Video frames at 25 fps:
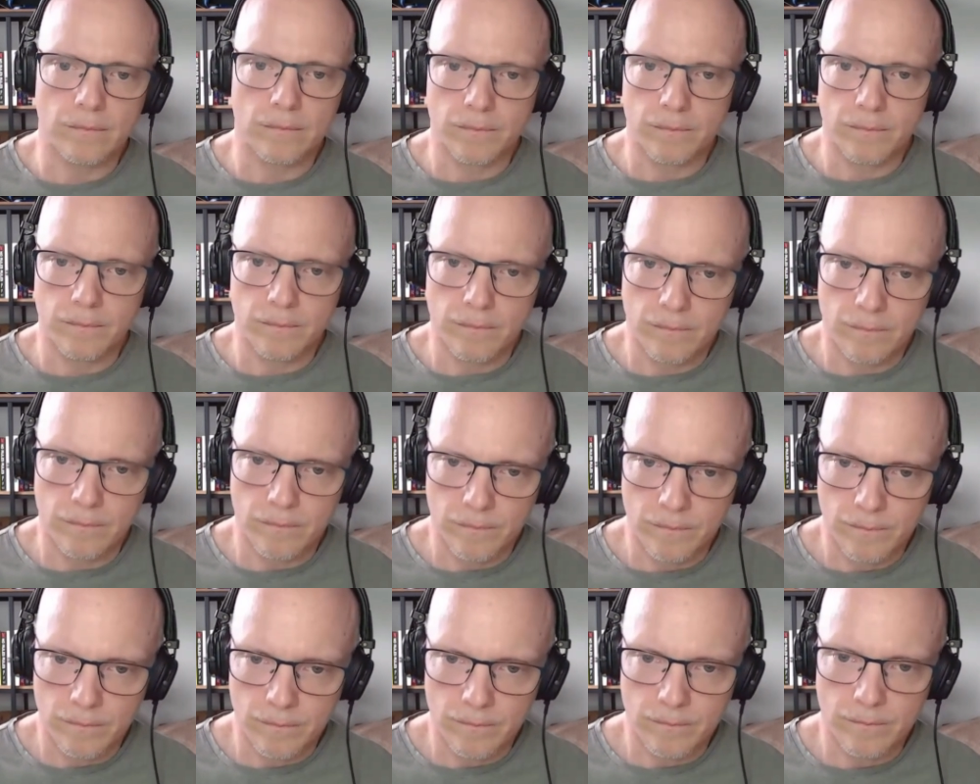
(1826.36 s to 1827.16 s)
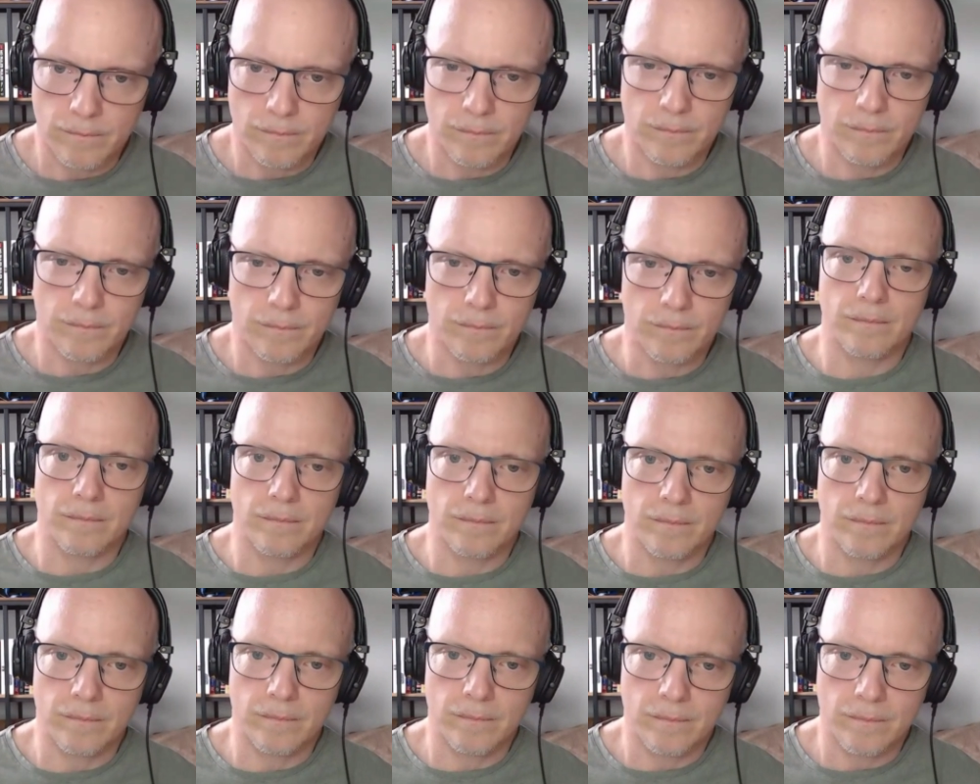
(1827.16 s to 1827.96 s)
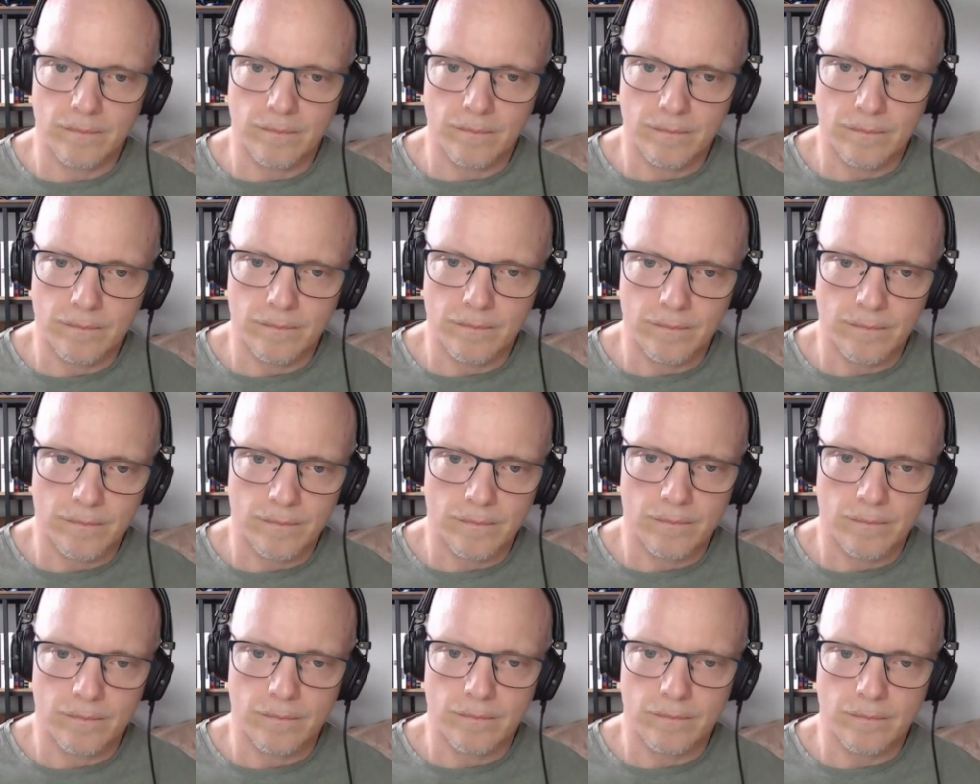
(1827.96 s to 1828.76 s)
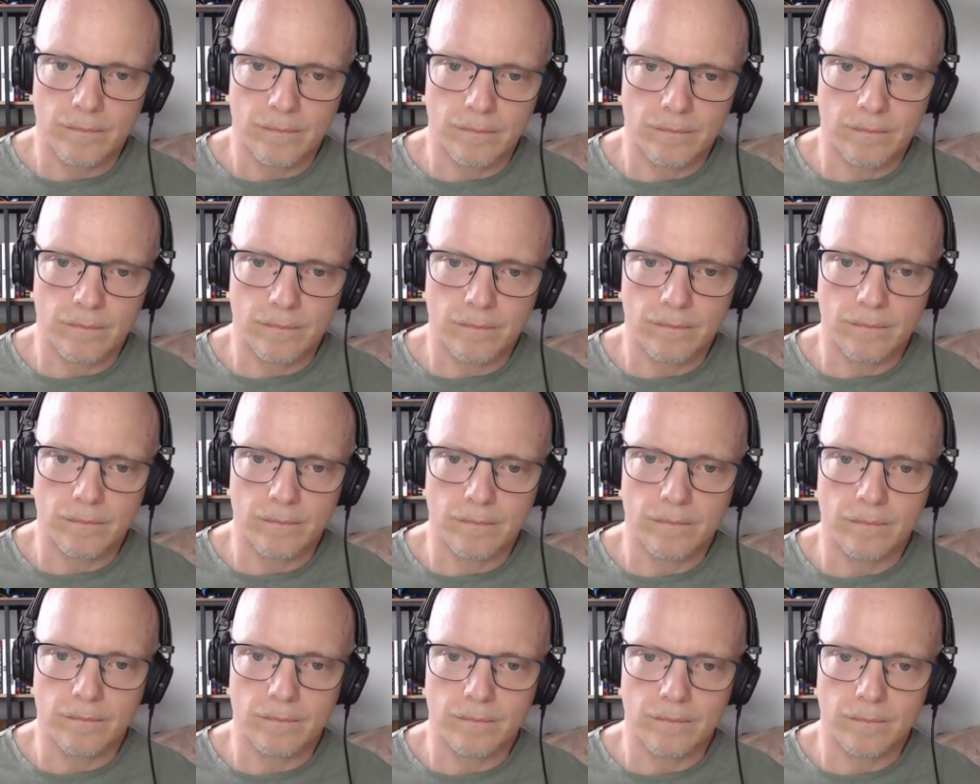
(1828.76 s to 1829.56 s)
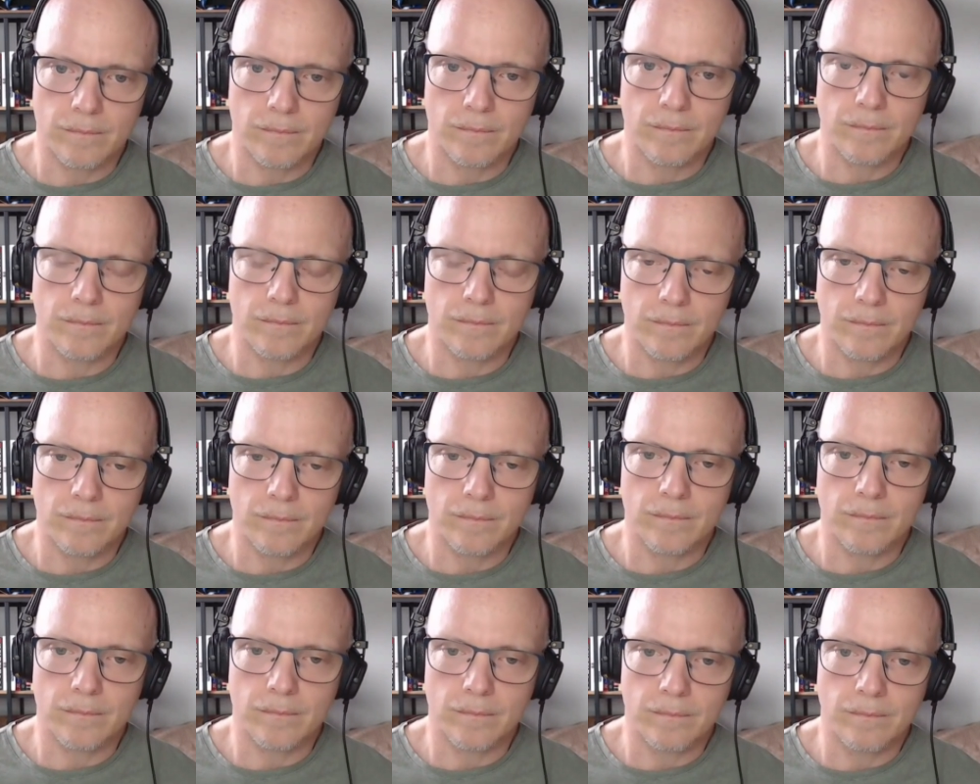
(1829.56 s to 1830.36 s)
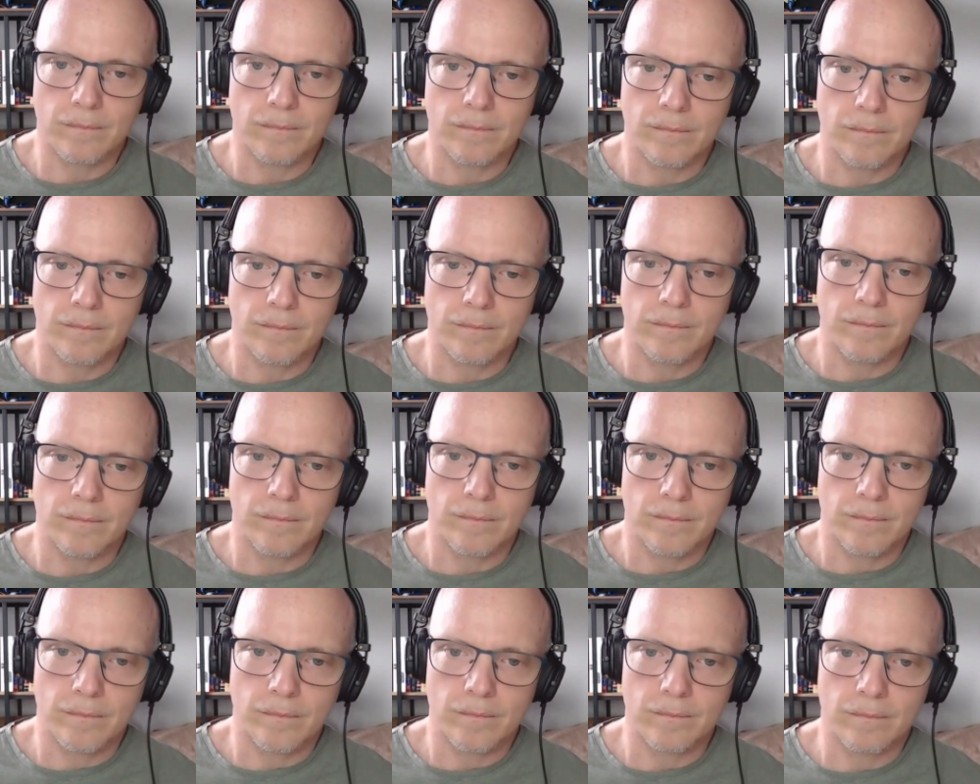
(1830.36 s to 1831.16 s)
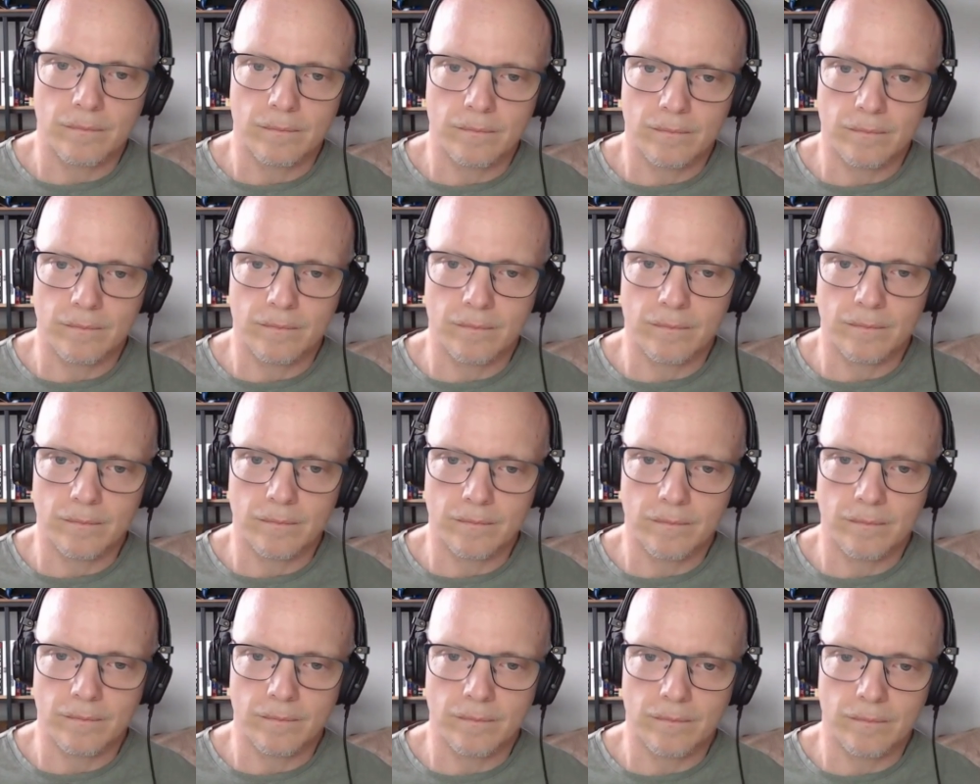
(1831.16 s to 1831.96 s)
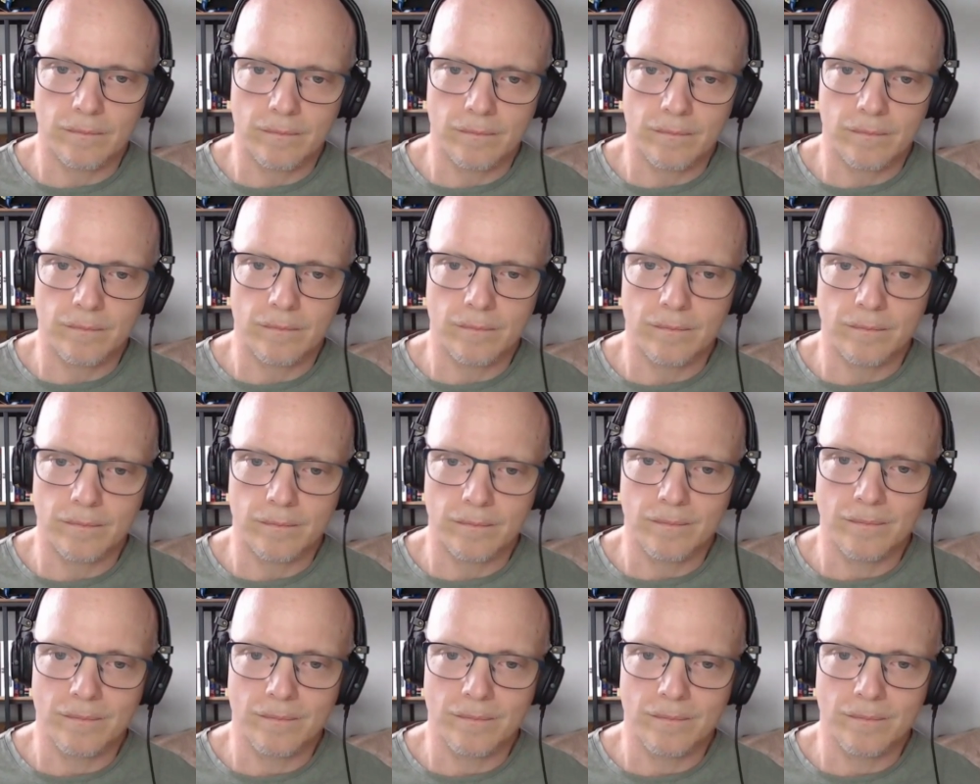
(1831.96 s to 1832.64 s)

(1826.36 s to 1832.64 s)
(silent)